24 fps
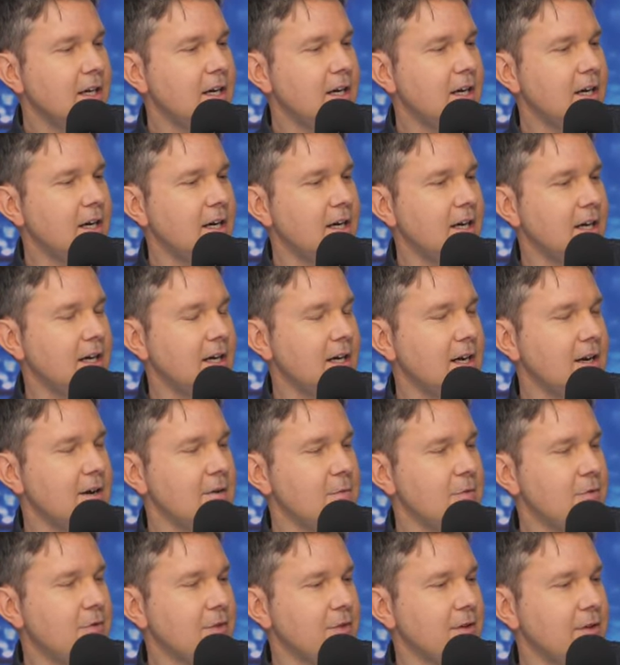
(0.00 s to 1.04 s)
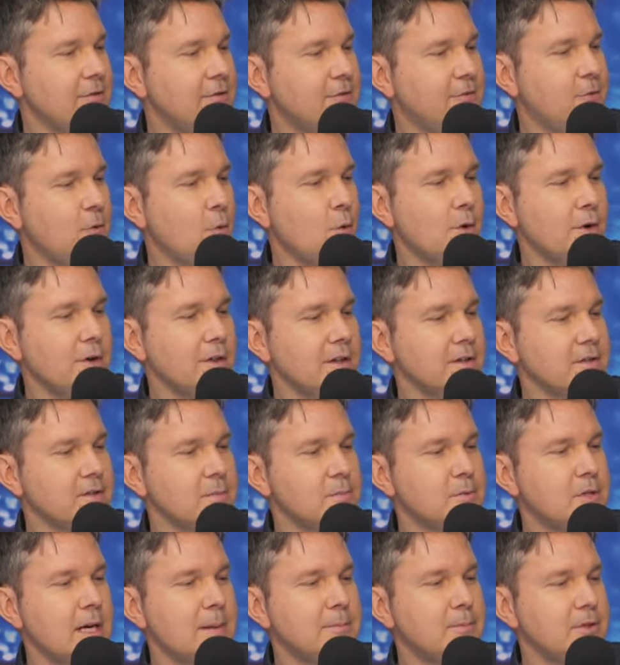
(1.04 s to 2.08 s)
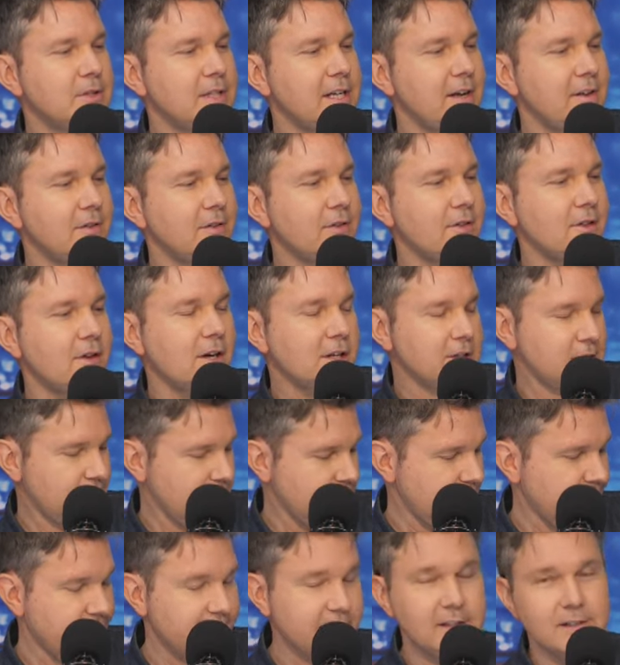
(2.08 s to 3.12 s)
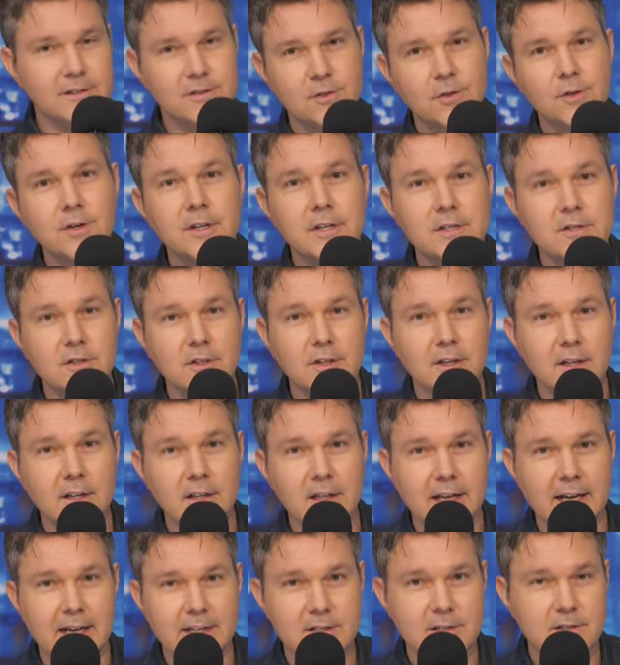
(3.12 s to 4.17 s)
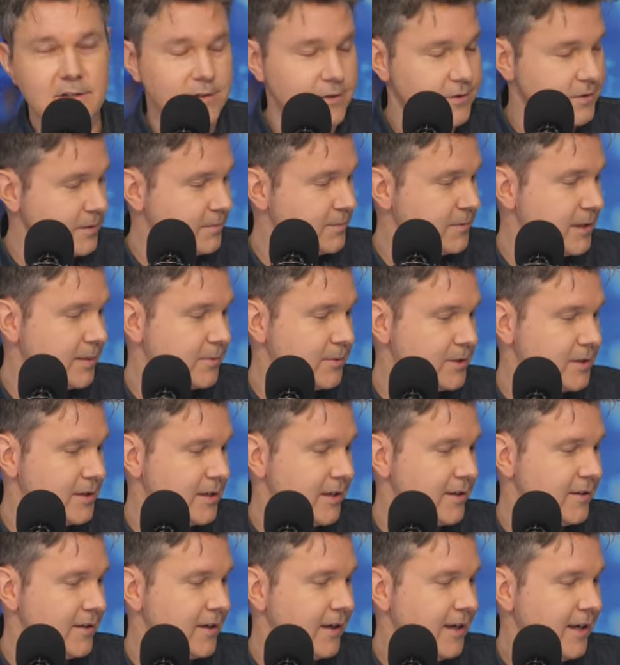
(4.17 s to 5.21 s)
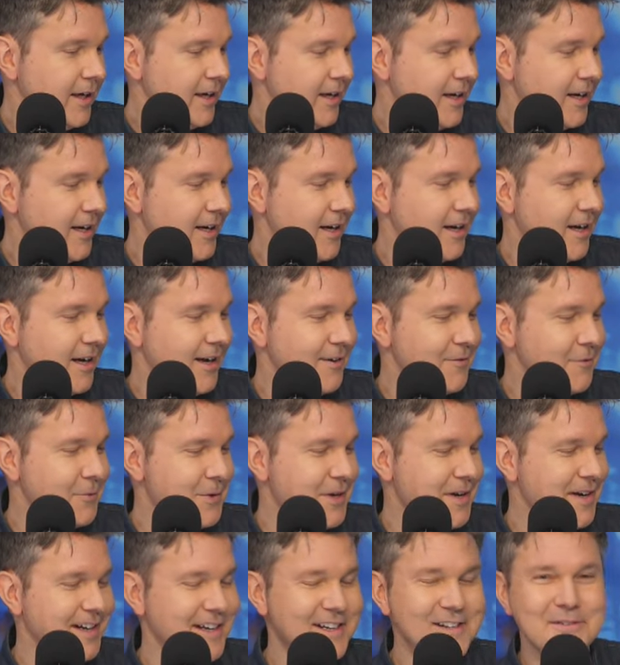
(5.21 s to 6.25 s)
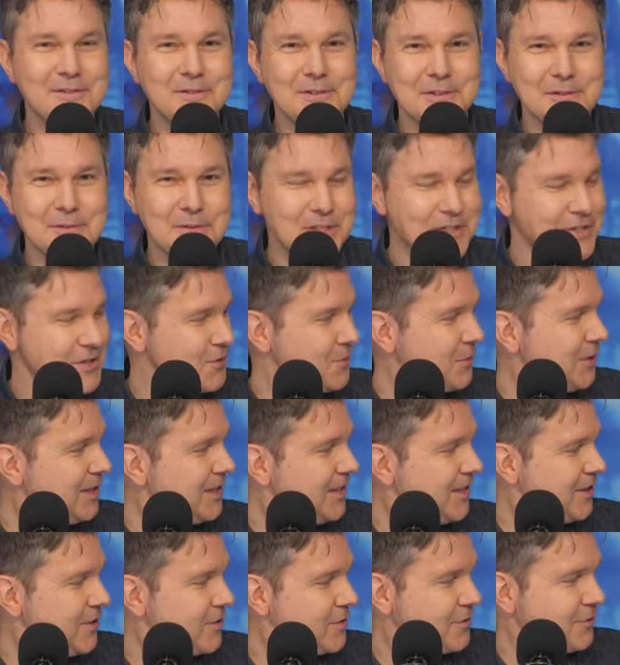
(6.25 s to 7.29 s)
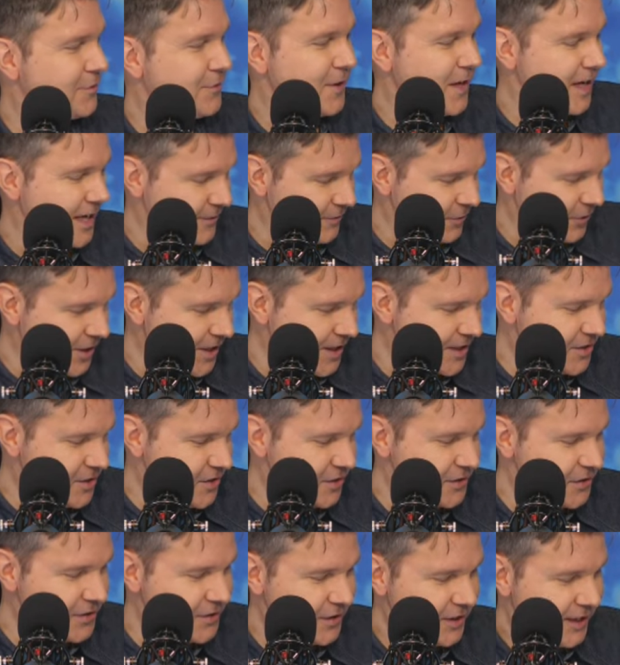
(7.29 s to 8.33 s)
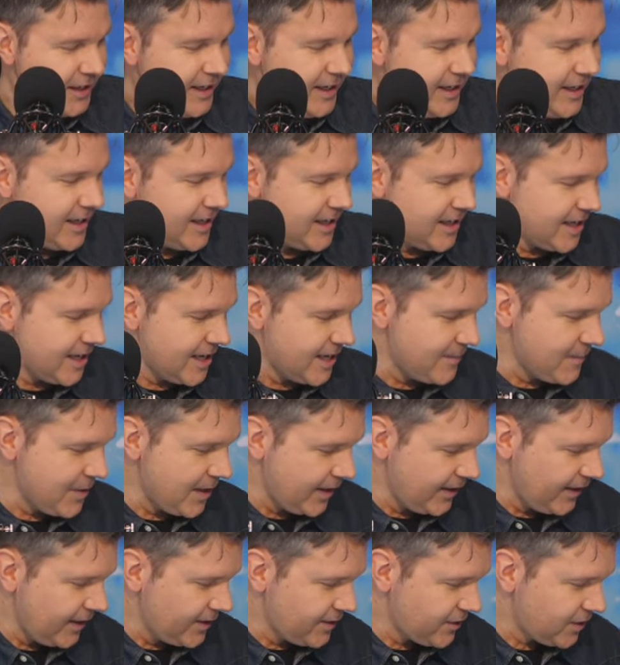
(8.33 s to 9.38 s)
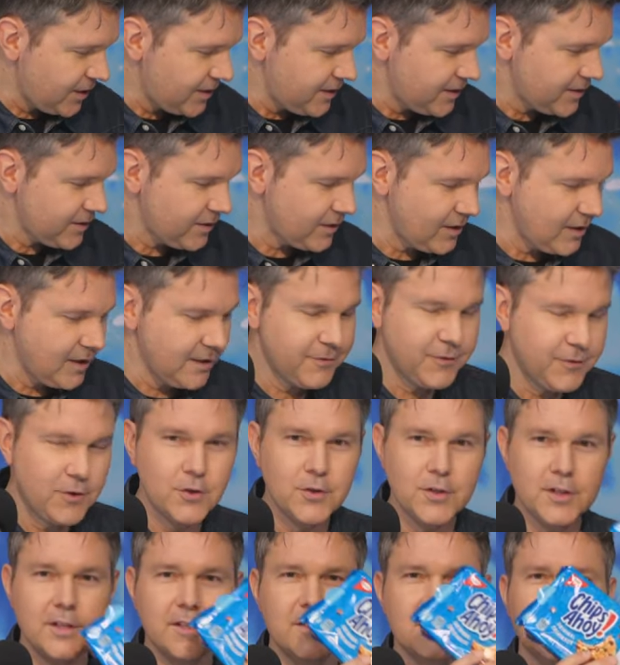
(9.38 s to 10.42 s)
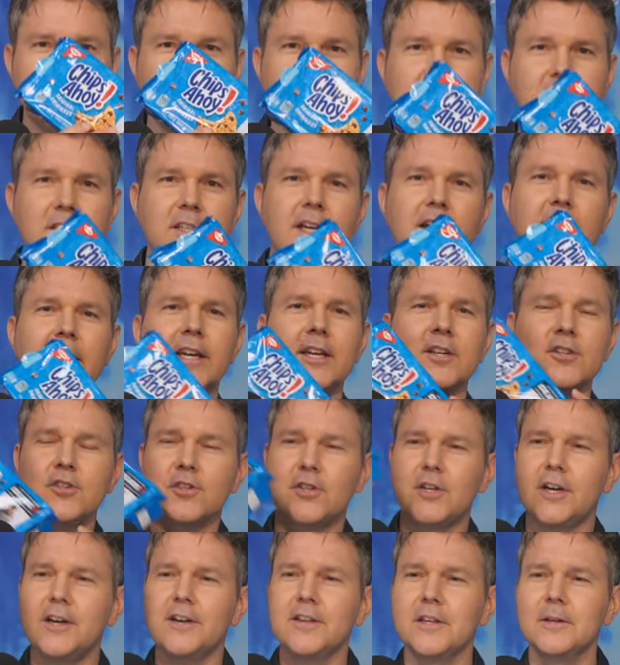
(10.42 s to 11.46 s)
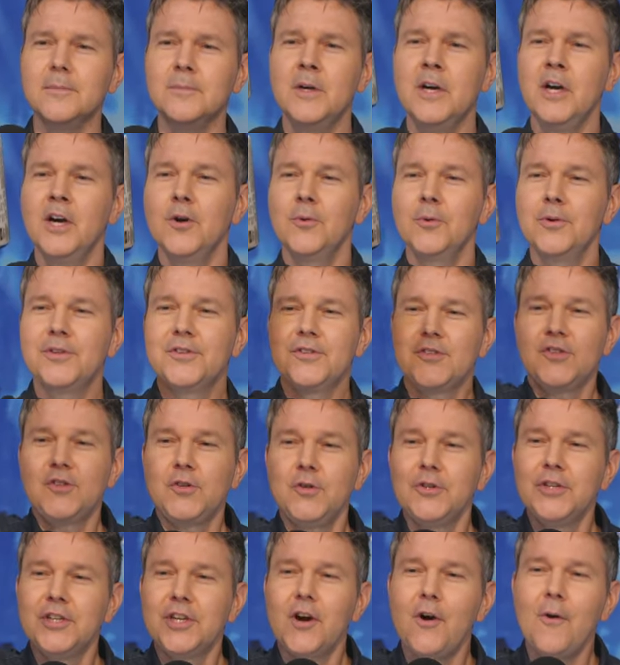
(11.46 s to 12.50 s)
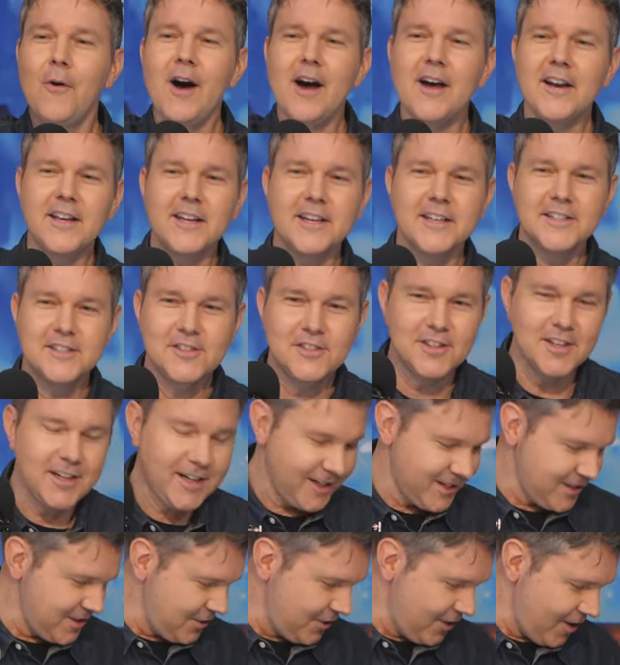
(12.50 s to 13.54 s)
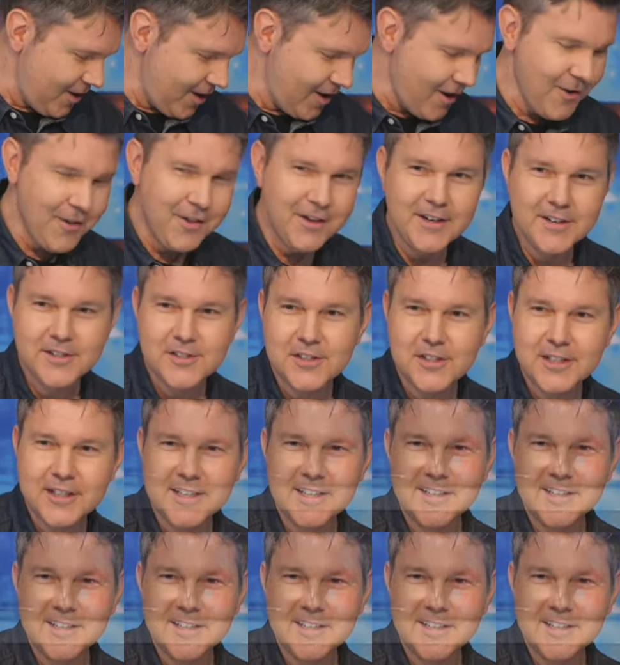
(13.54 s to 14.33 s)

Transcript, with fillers: for the September 10th launch. Like, these cookies are going to last until September 10th, which is when Gears 5 launches. And they sent us enough cookies that I can share them with the studio audience. There you go. There's